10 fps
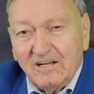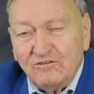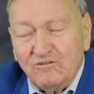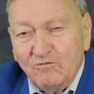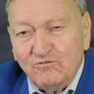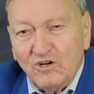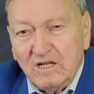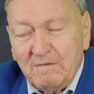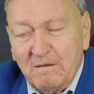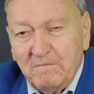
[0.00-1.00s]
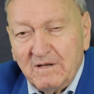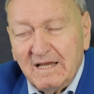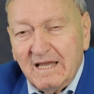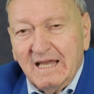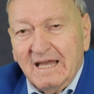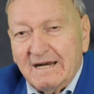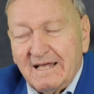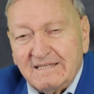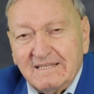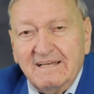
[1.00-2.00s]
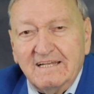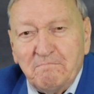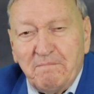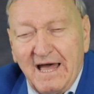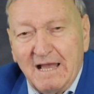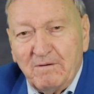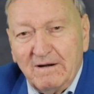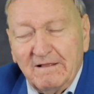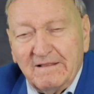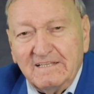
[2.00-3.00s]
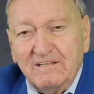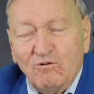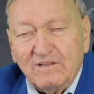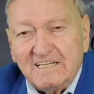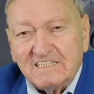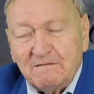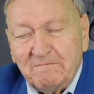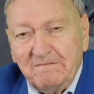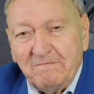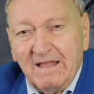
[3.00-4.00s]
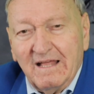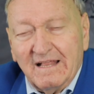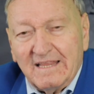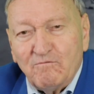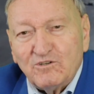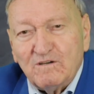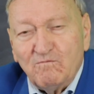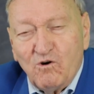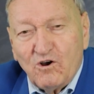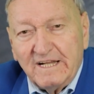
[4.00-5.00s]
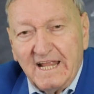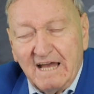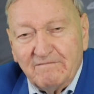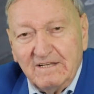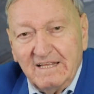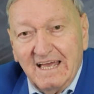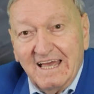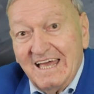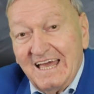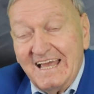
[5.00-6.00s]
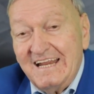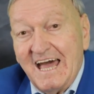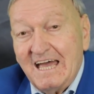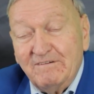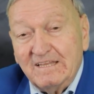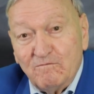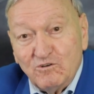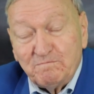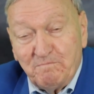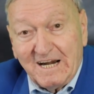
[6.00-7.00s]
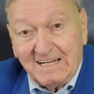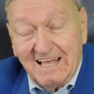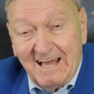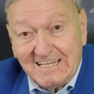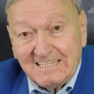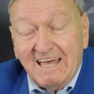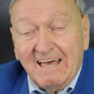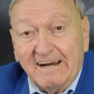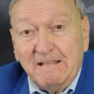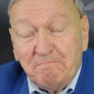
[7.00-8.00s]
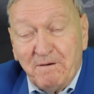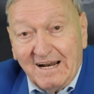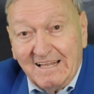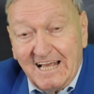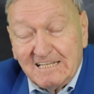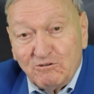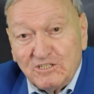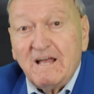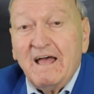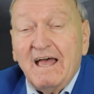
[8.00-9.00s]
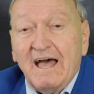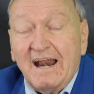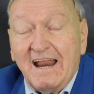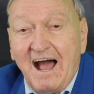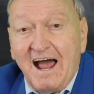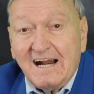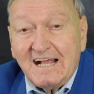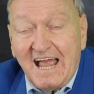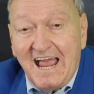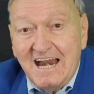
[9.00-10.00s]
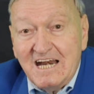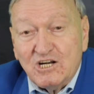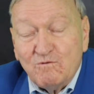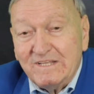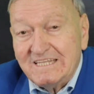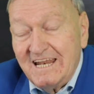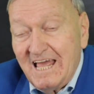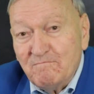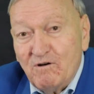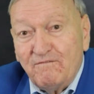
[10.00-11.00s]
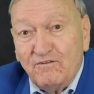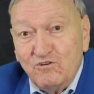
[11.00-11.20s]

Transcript: Don't you remember that in the Bible, the Old Testament, there was a war in heaven? In heaven there was paradise, and in paradise was an archangel with the name of